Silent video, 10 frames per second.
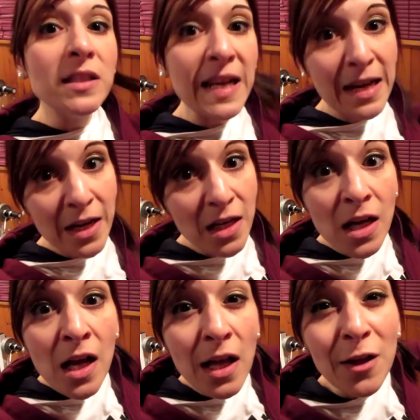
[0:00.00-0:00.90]
then
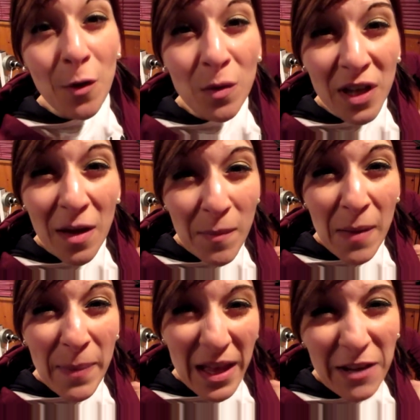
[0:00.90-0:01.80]
I go get
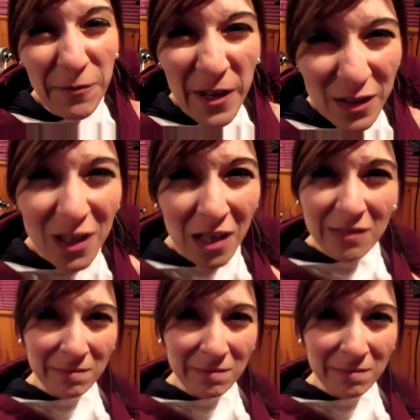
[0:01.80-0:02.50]
my belly filled.